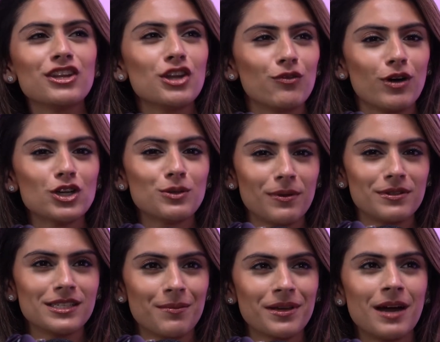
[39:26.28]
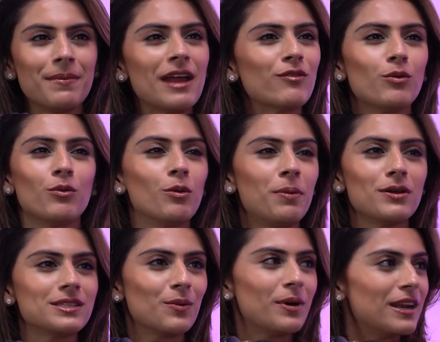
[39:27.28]
you know, Rakshabandhan's coming up, everyone will
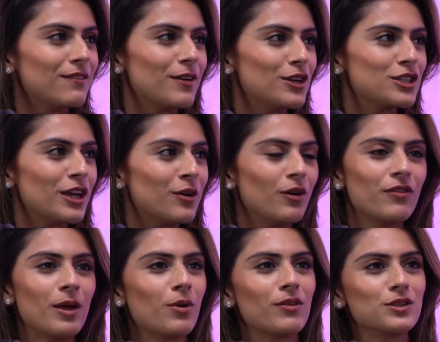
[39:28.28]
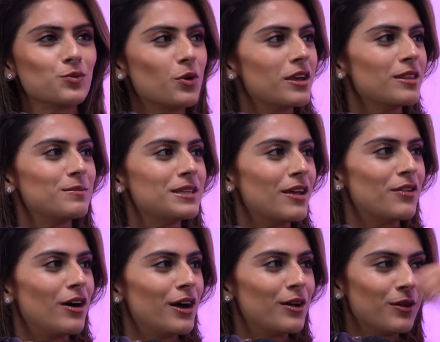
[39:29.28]
post their wedding photo of their brothers walking them down the
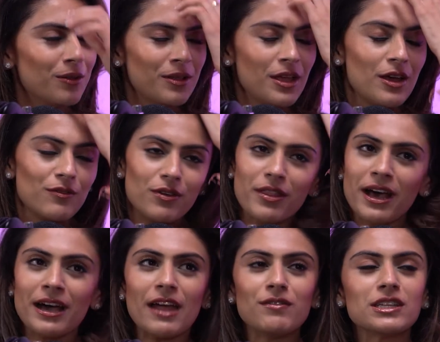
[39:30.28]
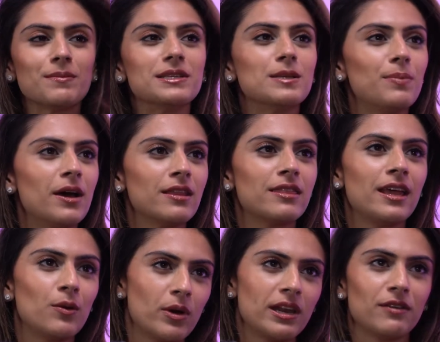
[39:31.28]
aisle for that. Every time it's a
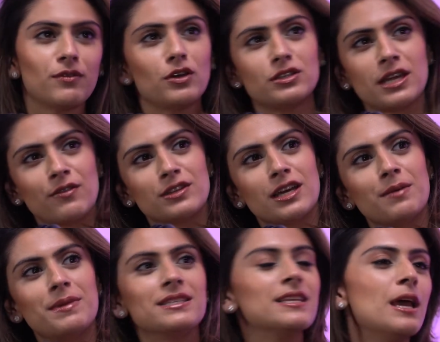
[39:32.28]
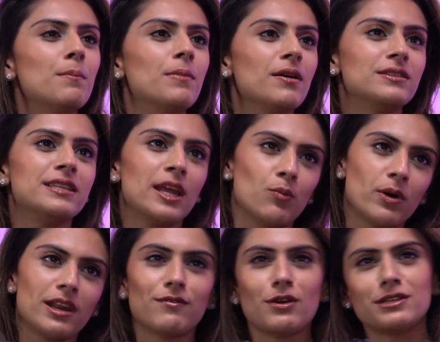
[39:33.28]
birthday, wedding photo. Every time it's Mother's Day,
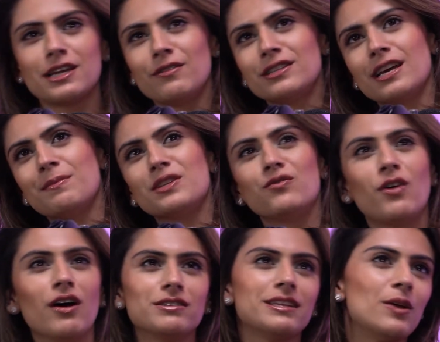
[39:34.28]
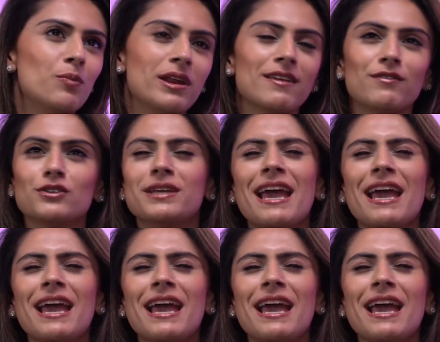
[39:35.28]
wedding photo. Every time it's Father's Day, wedding photo.